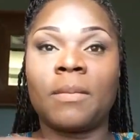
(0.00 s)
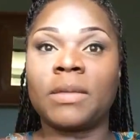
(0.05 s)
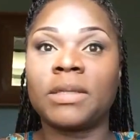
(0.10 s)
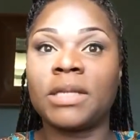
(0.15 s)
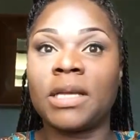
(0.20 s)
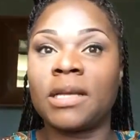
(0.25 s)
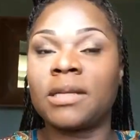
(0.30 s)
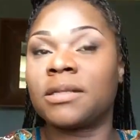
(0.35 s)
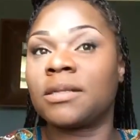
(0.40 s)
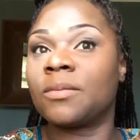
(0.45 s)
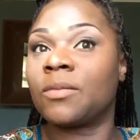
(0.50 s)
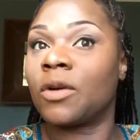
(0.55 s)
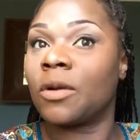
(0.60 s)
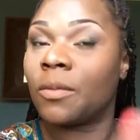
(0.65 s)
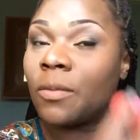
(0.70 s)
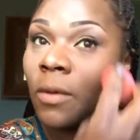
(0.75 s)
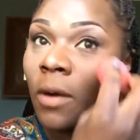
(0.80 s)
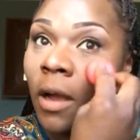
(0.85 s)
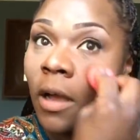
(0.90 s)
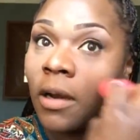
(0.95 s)
I'll take some more
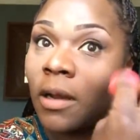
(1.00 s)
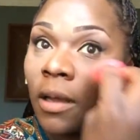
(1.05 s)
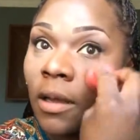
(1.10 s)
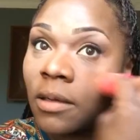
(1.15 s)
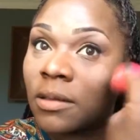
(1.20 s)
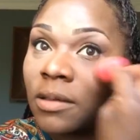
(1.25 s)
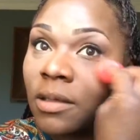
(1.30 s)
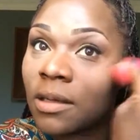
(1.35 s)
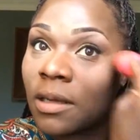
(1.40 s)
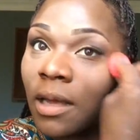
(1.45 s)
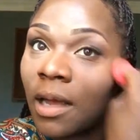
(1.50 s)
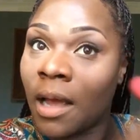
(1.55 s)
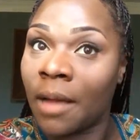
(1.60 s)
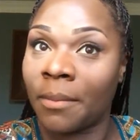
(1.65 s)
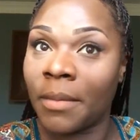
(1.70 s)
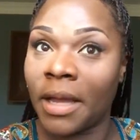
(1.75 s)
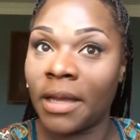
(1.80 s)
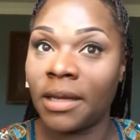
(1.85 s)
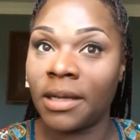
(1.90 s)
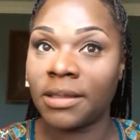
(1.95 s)
product. I
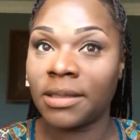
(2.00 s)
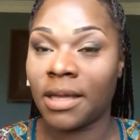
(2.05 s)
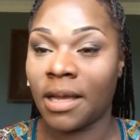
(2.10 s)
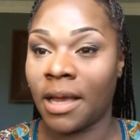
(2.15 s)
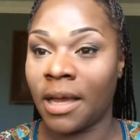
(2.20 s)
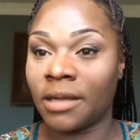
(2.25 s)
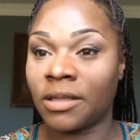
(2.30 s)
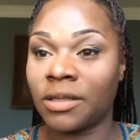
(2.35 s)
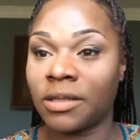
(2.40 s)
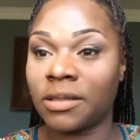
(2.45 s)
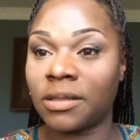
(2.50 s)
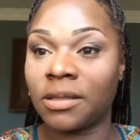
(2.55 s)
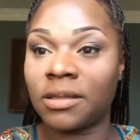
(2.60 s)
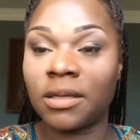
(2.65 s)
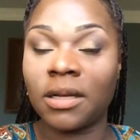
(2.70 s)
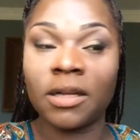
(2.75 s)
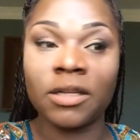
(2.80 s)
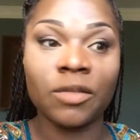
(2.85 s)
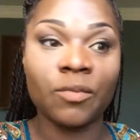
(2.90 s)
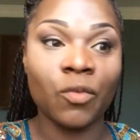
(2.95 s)
might need to add just a
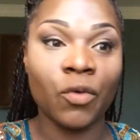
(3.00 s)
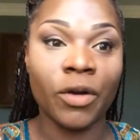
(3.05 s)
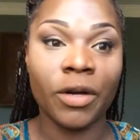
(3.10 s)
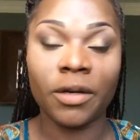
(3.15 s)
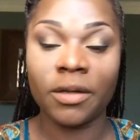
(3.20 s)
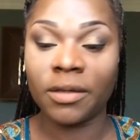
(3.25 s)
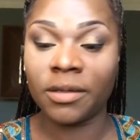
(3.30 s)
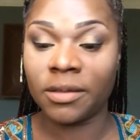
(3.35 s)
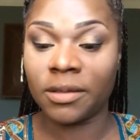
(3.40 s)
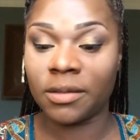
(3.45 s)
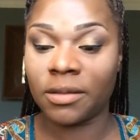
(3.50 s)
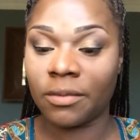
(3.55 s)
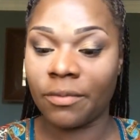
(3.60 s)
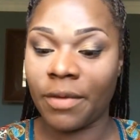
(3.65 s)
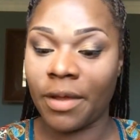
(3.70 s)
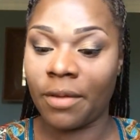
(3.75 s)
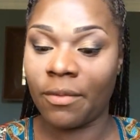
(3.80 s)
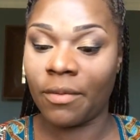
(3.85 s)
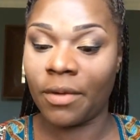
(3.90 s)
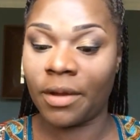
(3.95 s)
touch more. Is this the
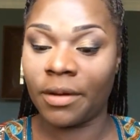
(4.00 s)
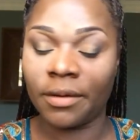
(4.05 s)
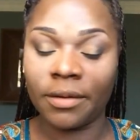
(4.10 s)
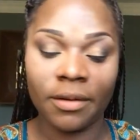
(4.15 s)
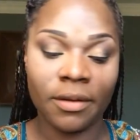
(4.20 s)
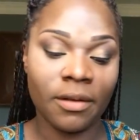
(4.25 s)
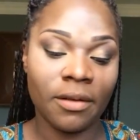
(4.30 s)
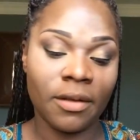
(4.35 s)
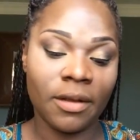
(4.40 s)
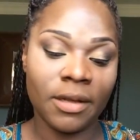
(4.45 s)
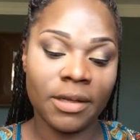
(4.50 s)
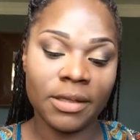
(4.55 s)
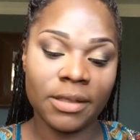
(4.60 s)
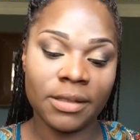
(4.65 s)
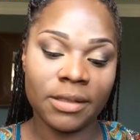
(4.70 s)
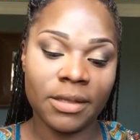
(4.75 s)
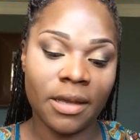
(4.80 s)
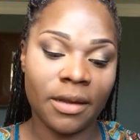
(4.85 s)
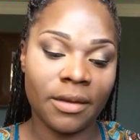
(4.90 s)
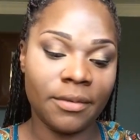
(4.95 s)
right one?
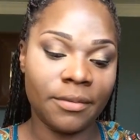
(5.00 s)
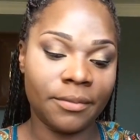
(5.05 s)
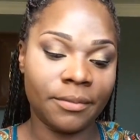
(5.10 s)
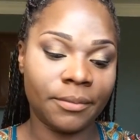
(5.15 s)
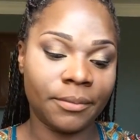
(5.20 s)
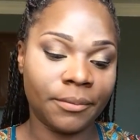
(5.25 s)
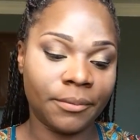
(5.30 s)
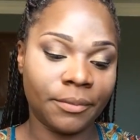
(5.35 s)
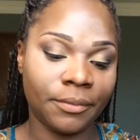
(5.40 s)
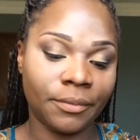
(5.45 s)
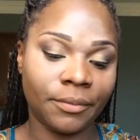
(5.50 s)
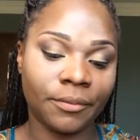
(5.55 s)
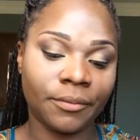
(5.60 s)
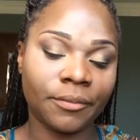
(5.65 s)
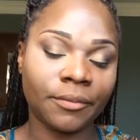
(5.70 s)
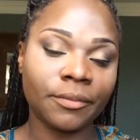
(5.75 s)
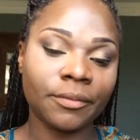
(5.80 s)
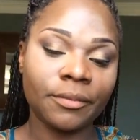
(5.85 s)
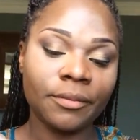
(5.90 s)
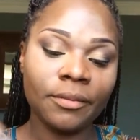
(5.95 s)
Satin.
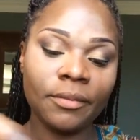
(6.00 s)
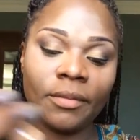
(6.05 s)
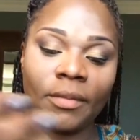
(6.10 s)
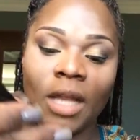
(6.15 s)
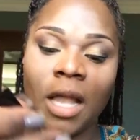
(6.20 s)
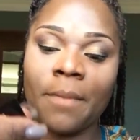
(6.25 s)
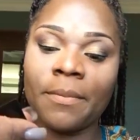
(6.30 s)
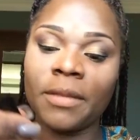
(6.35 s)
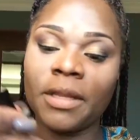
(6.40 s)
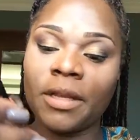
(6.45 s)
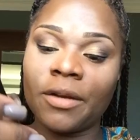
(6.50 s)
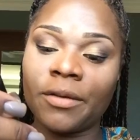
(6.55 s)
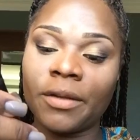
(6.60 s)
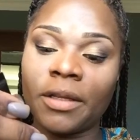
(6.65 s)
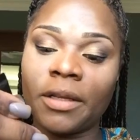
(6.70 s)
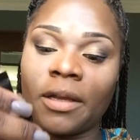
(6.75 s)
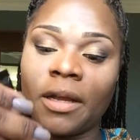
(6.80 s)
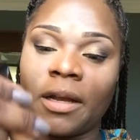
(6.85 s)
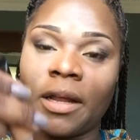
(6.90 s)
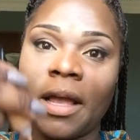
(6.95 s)
I'm
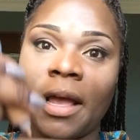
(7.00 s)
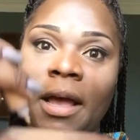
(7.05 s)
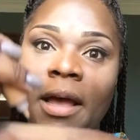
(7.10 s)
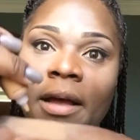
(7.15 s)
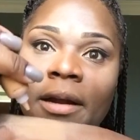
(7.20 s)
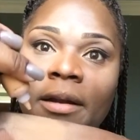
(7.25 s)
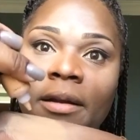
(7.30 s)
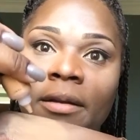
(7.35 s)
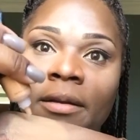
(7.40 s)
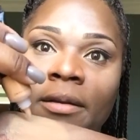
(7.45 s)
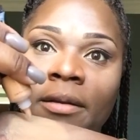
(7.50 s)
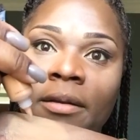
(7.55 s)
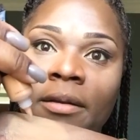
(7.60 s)
literally going to add